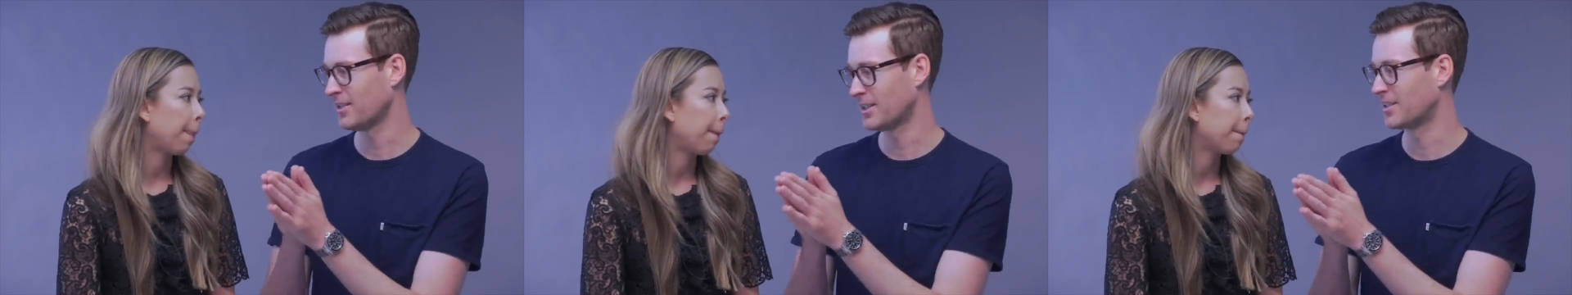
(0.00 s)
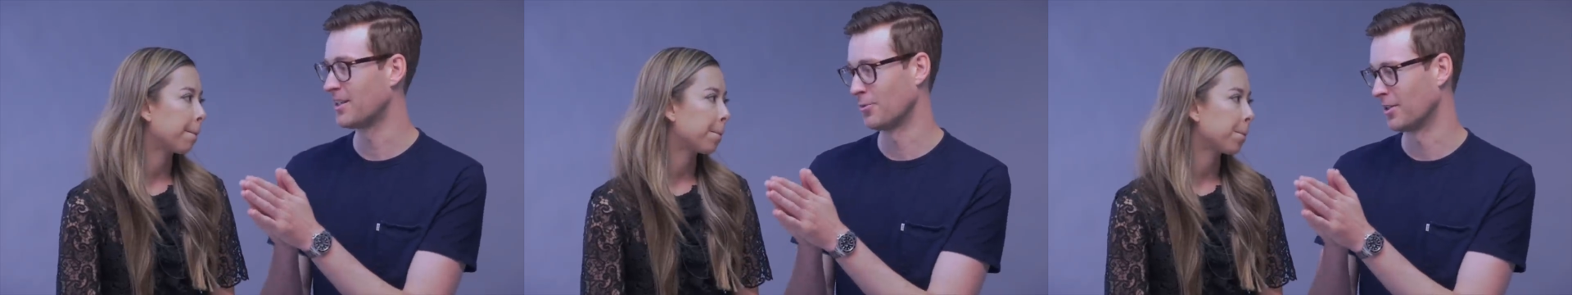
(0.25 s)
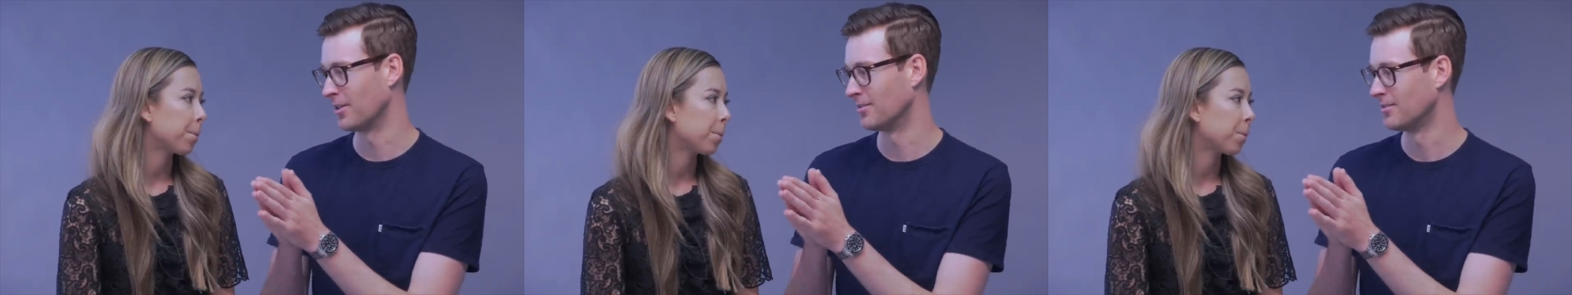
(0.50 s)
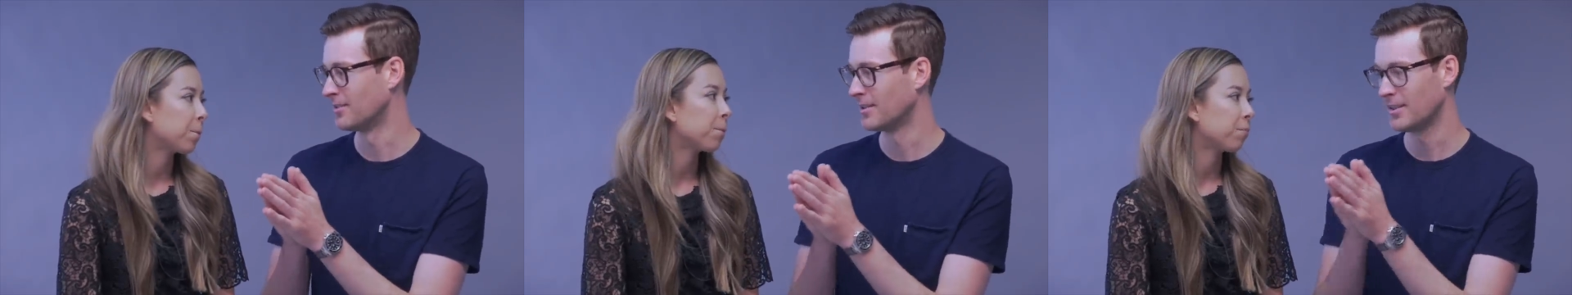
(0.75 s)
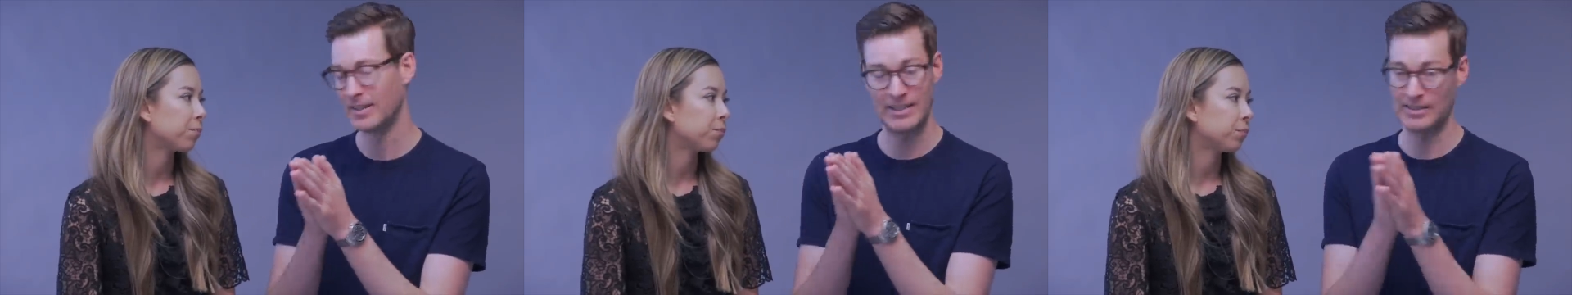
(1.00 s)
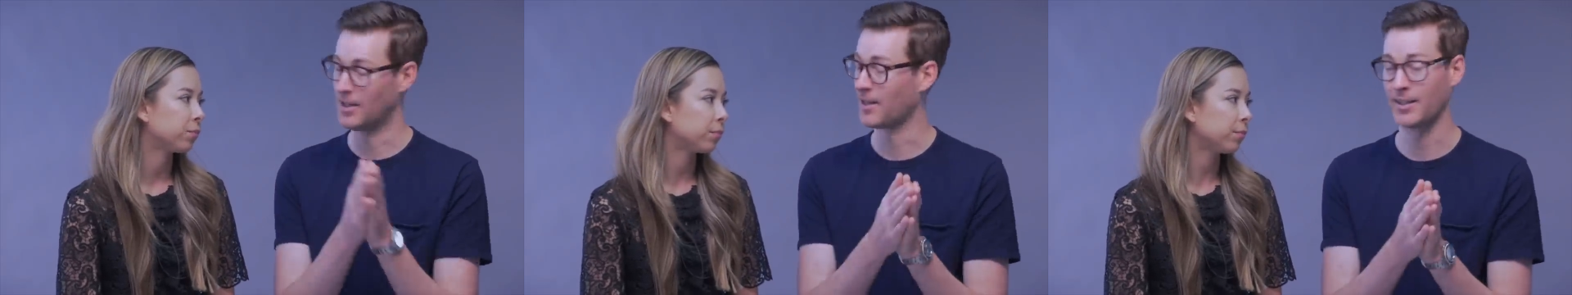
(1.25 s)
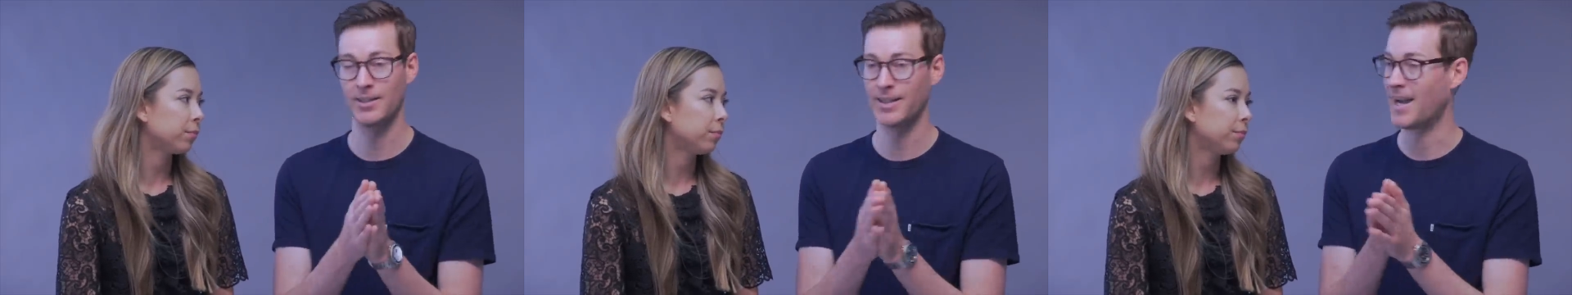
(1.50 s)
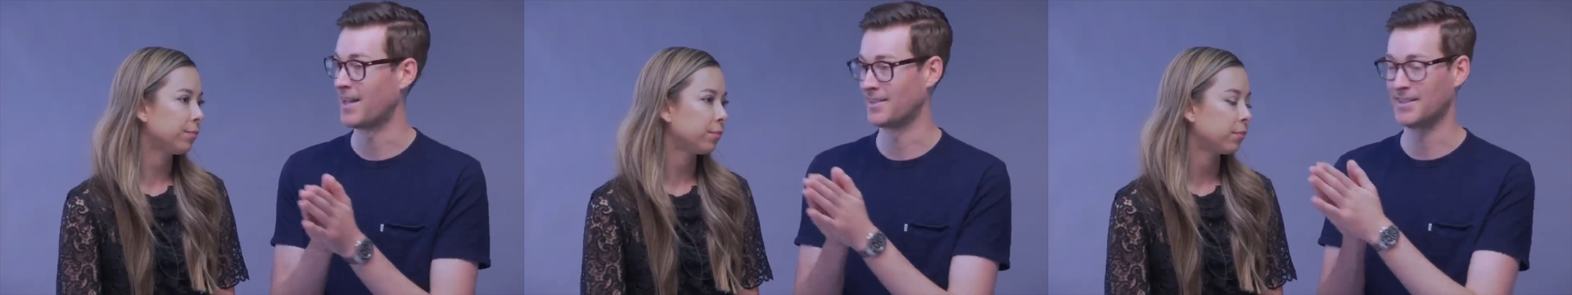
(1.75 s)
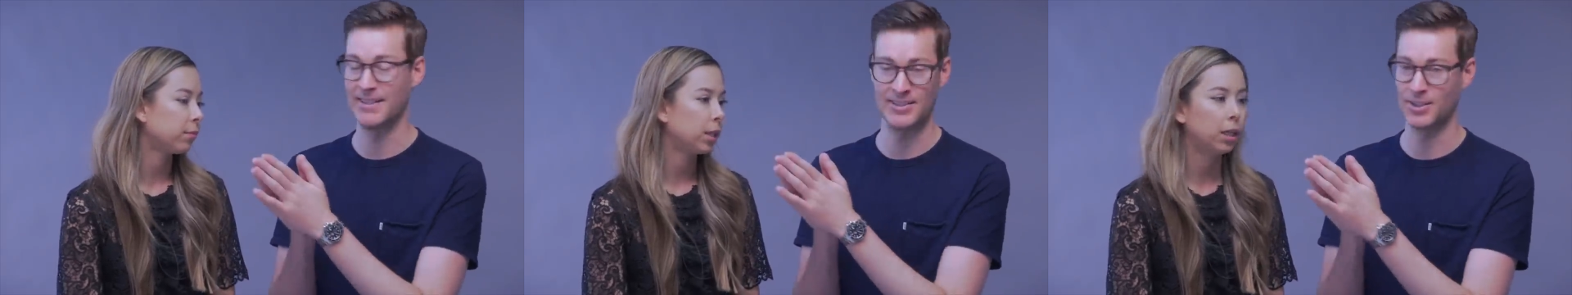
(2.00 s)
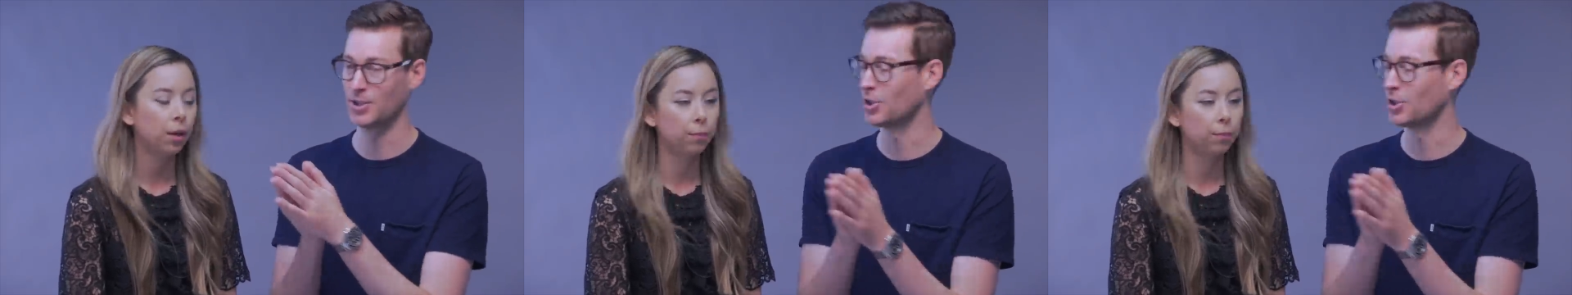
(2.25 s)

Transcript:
Speaker 1: Let's get real. Is not going to last. It's going